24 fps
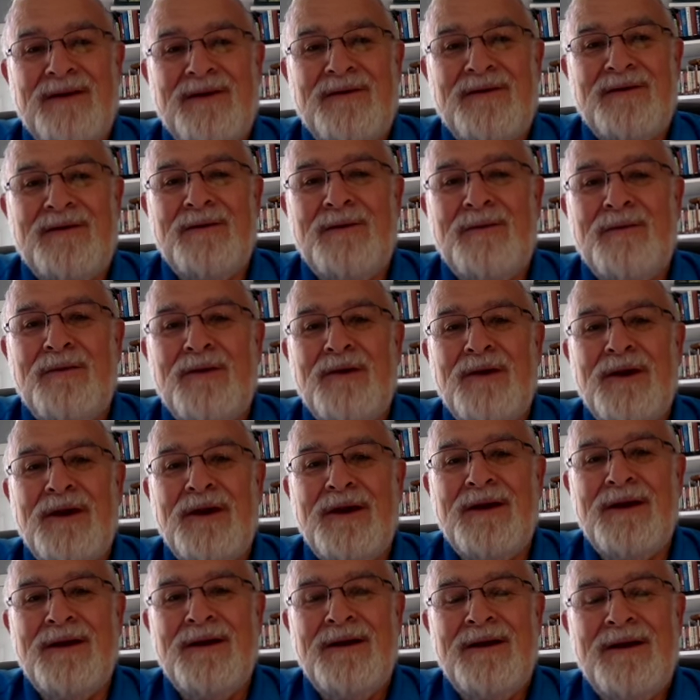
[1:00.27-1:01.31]
of
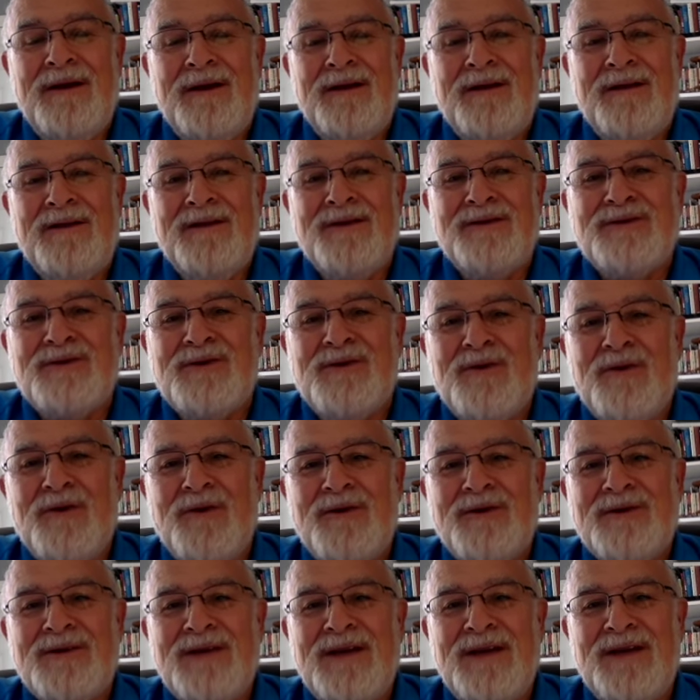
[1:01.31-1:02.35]
completing this
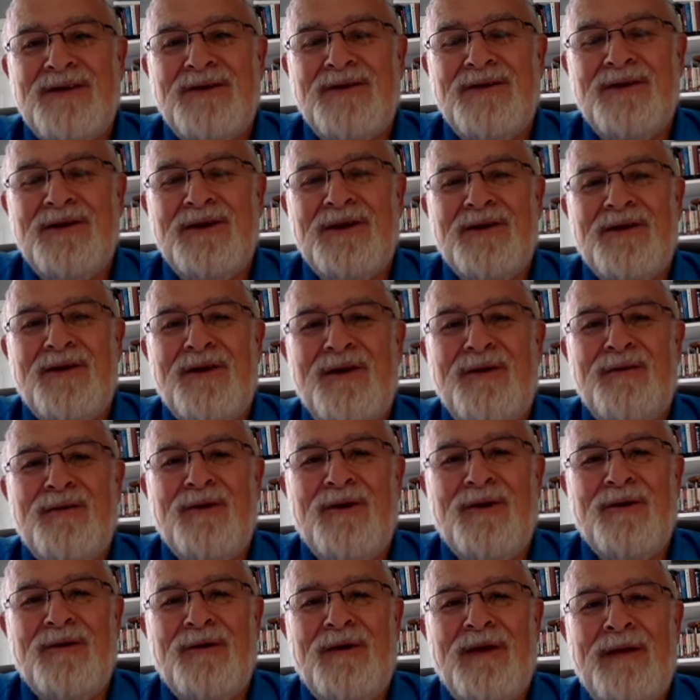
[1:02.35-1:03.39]
course and your degree
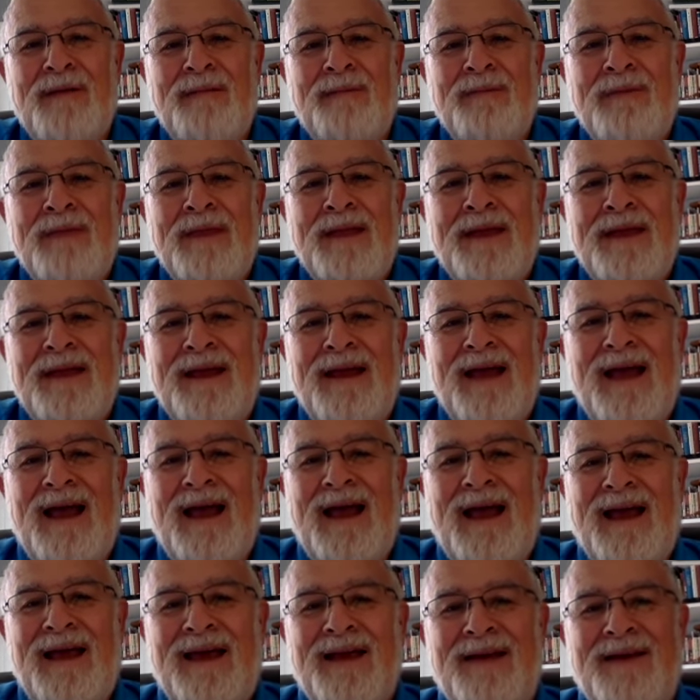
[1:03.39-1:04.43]
program.
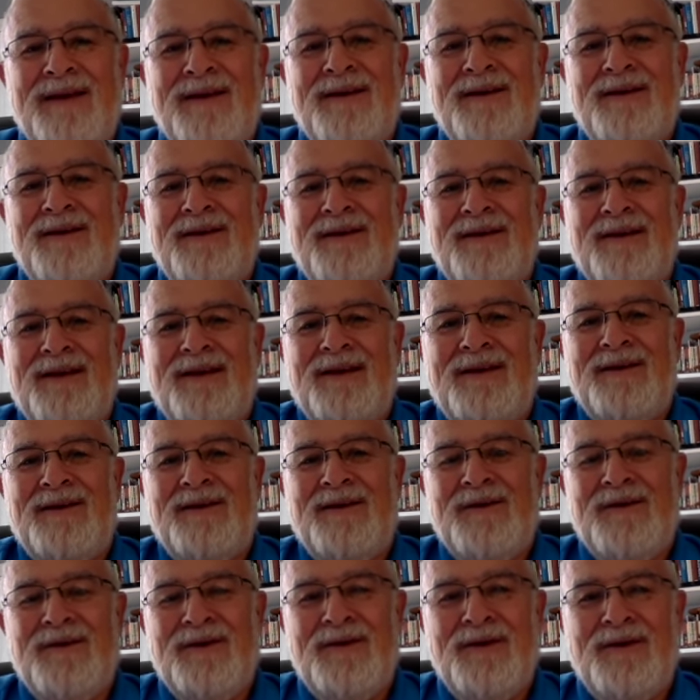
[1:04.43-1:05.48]
And
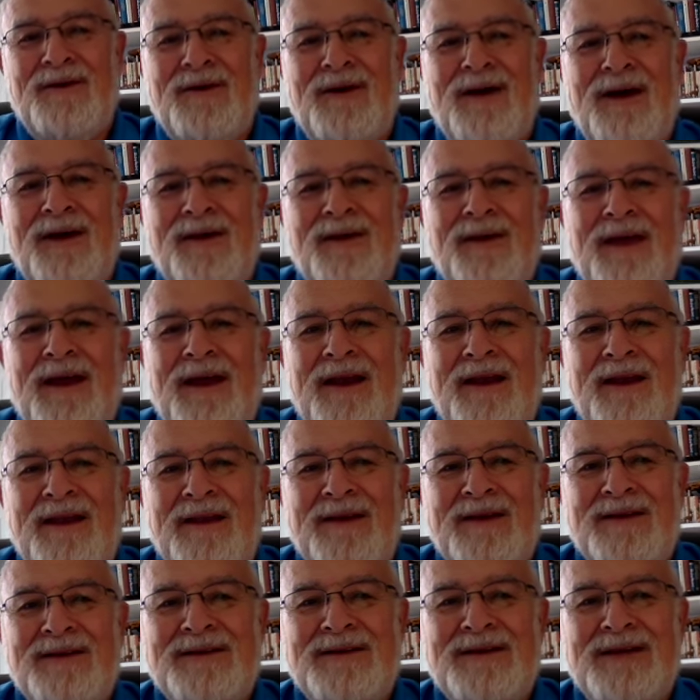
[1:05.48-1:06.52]
you know how that
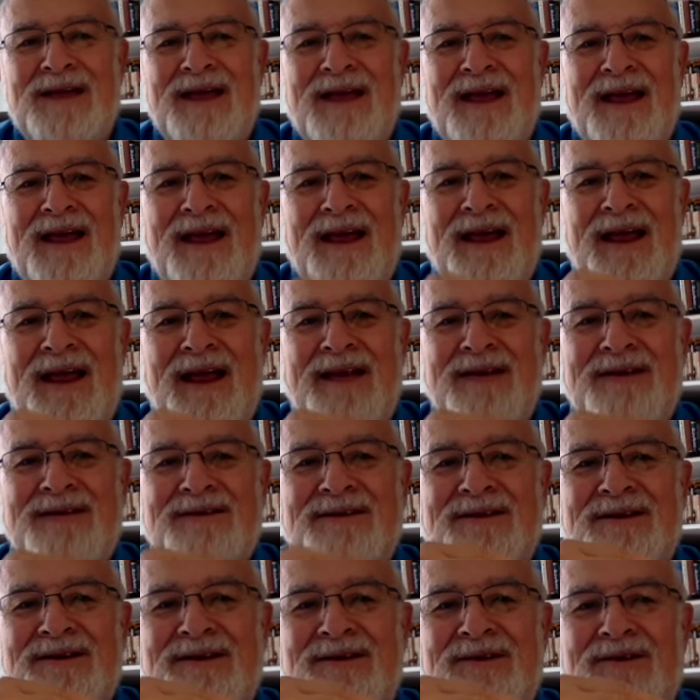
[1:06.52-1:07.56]
is.
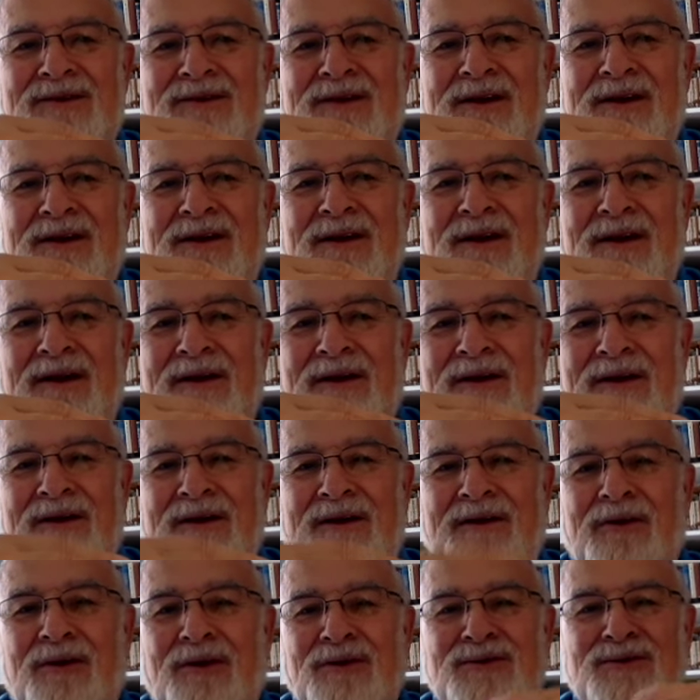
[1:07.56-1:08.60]
As you get
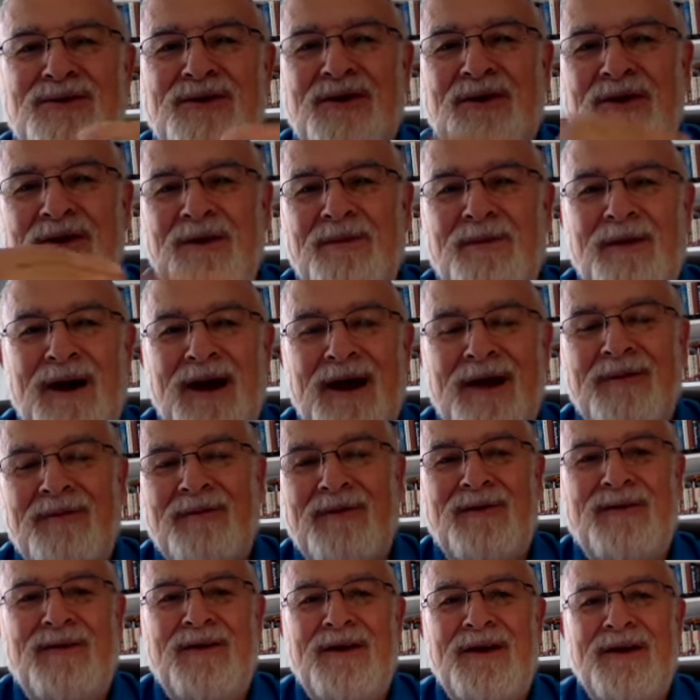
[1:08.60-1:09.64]
closer to the bottom
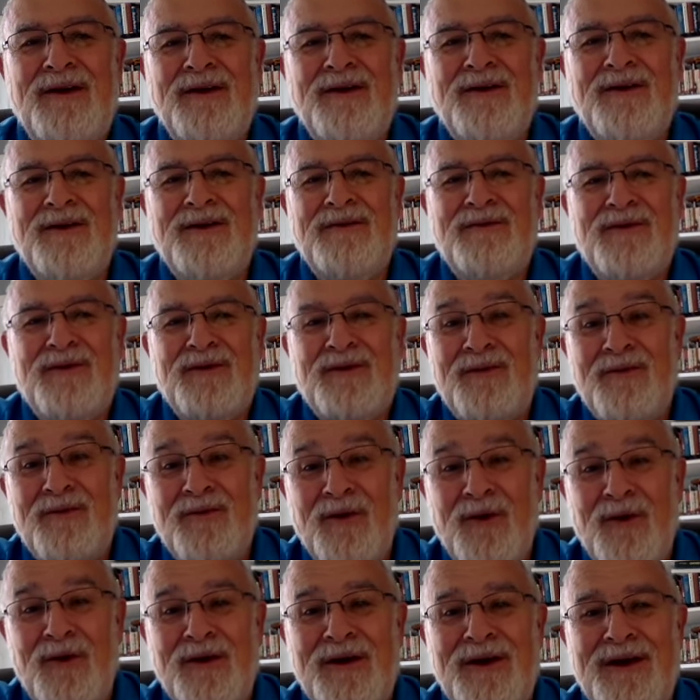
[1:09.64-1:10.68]
of a hill, if you're
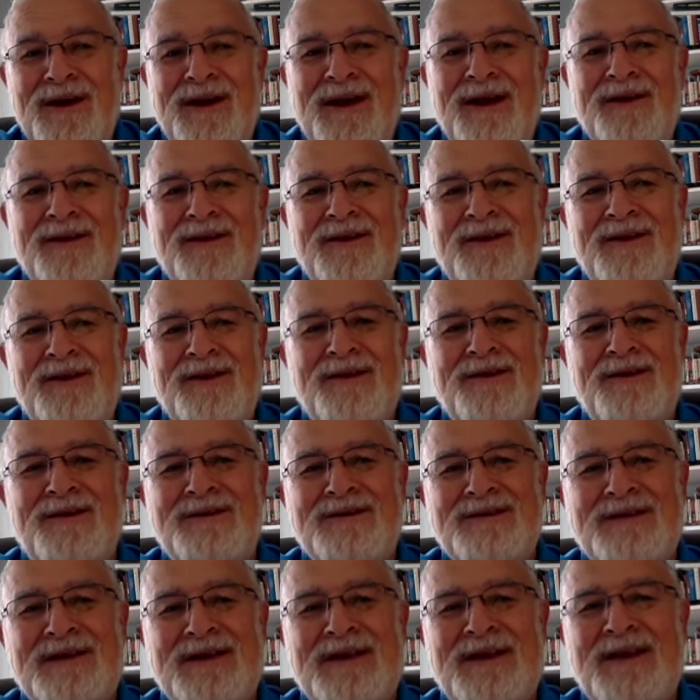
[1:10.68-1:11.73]
rolling down the hill
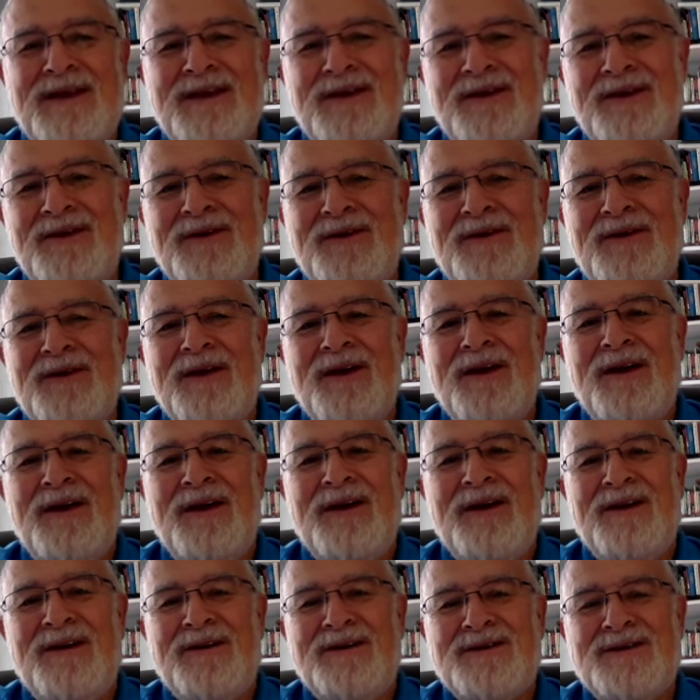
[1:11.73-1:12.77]
as a kid or
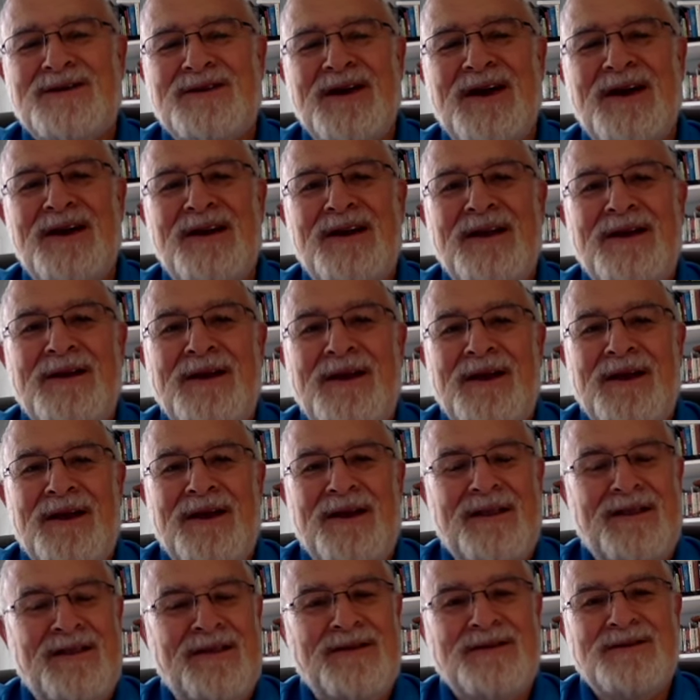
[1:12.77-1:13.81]
sledding,
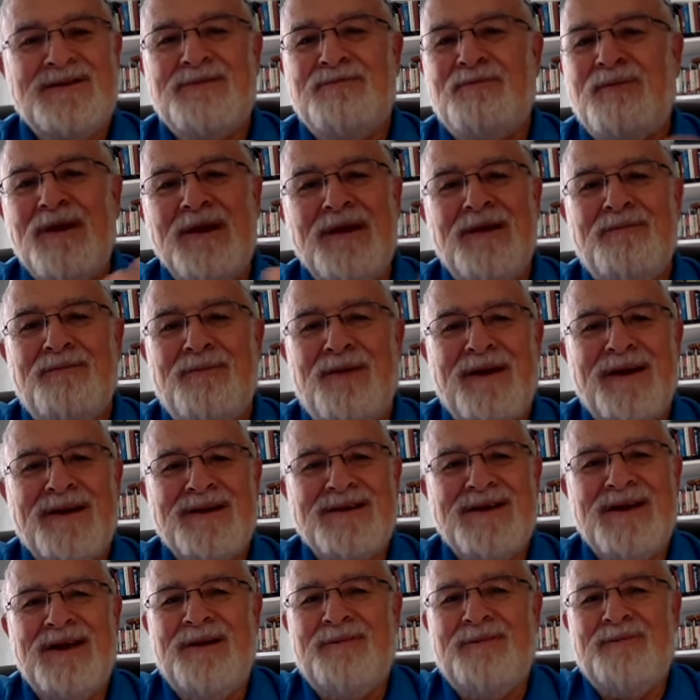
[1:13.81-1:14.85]
the speed
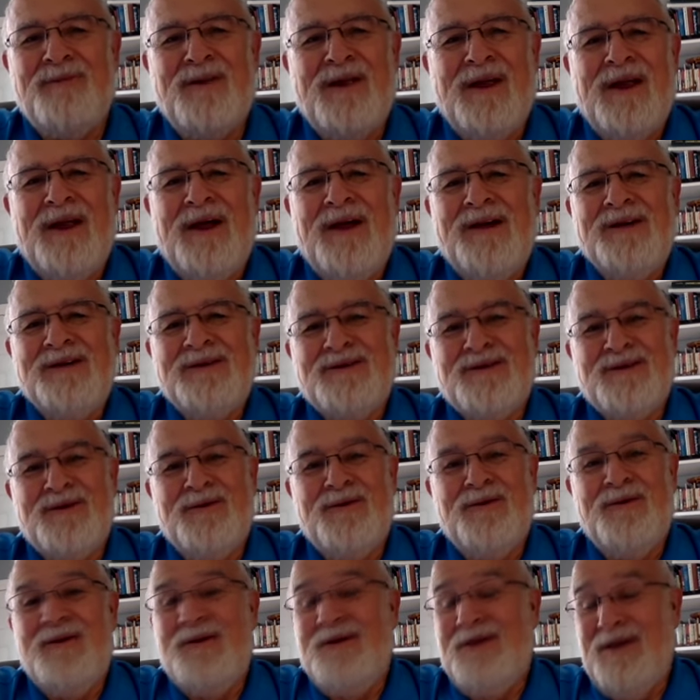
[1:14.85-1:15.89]
picks up. So
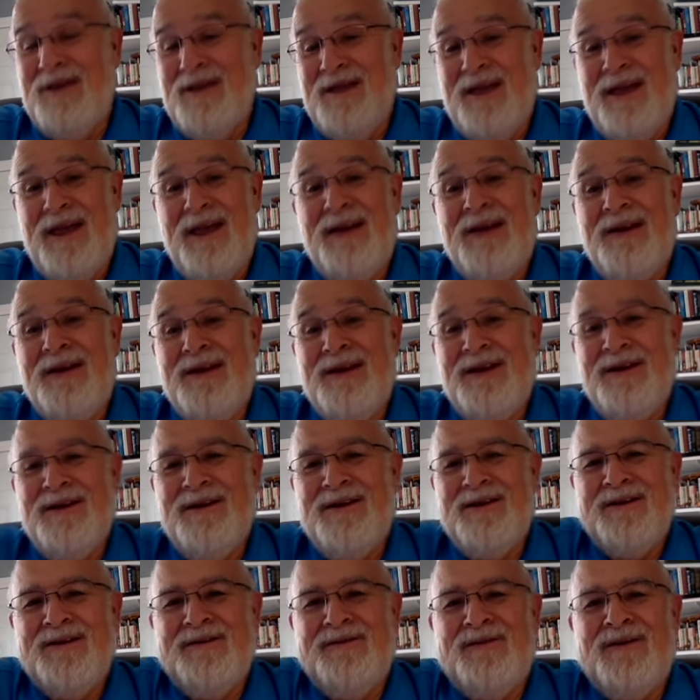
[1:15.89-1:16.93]
we're headed into
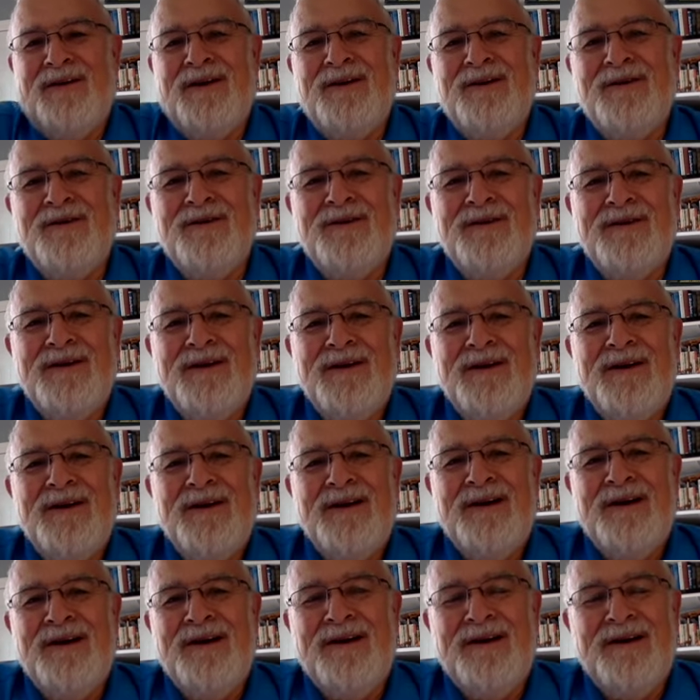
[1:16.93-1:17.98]
the final
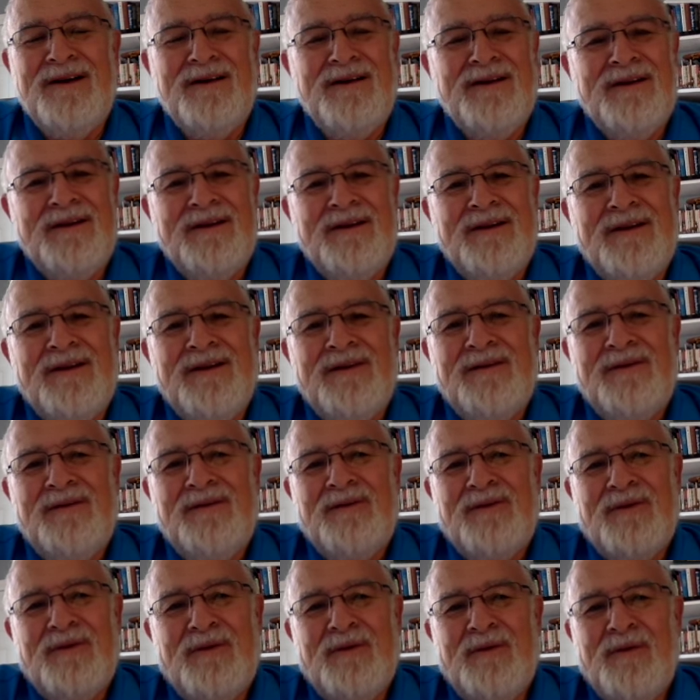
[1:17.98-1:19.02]

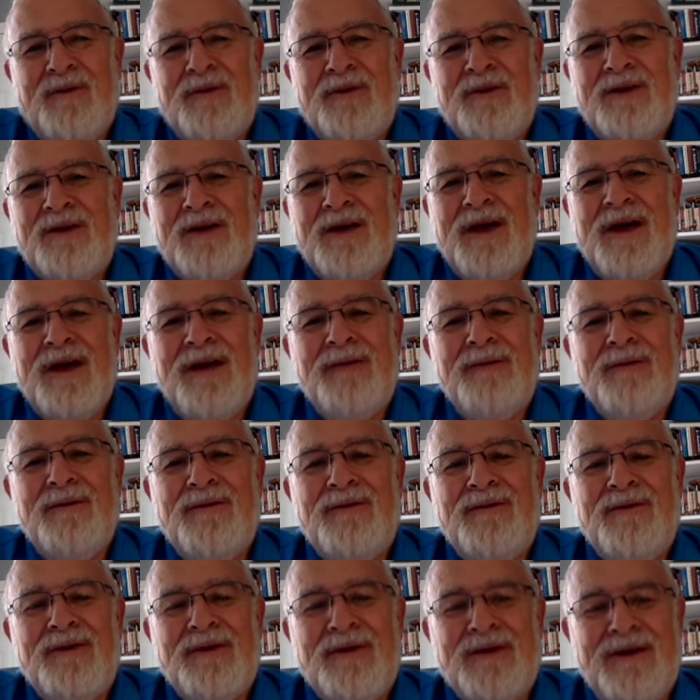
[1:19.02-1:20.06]
time of
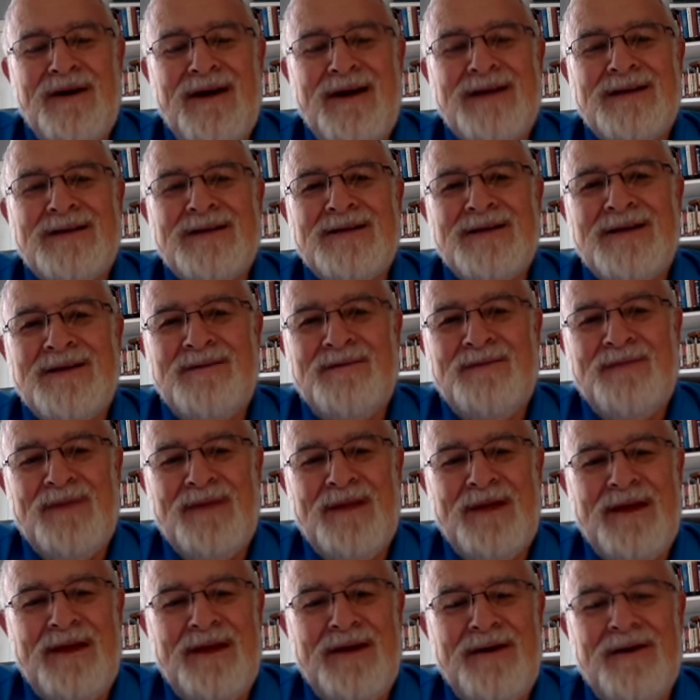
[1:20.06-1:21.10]
the class
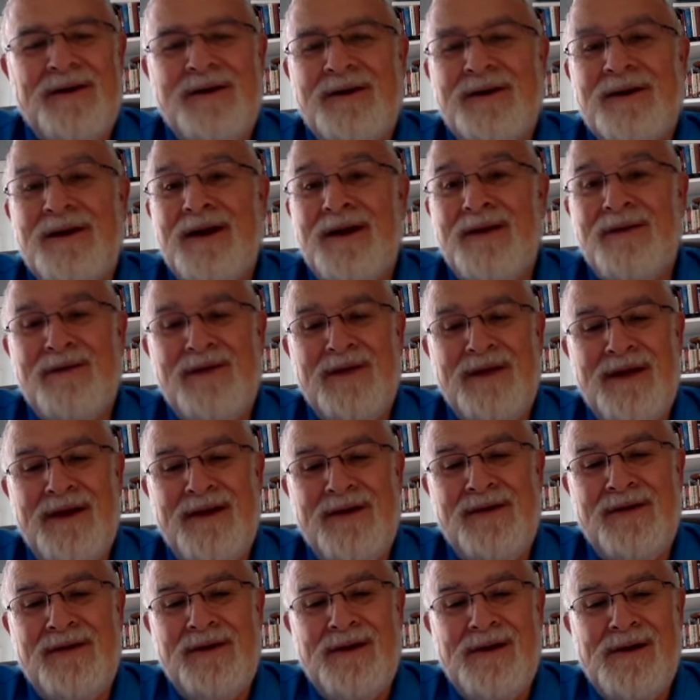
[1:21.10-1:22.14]
and our time
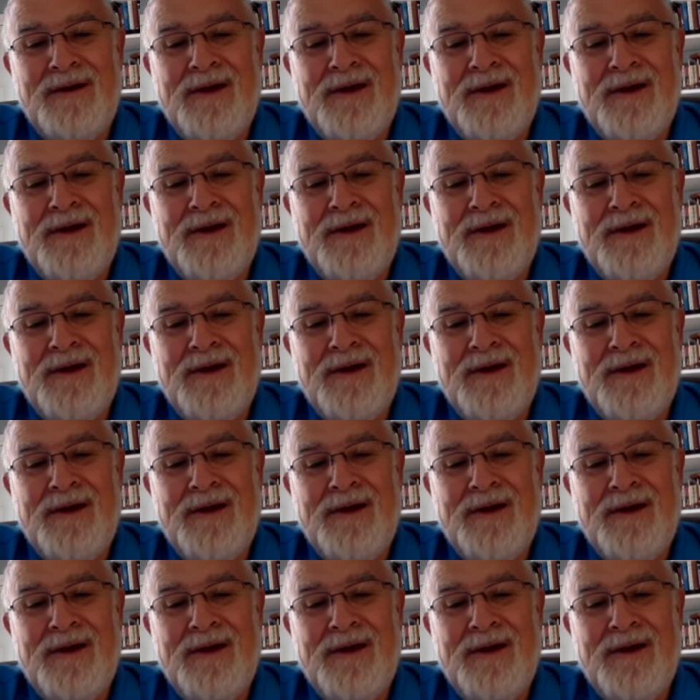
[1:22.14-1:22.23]
together.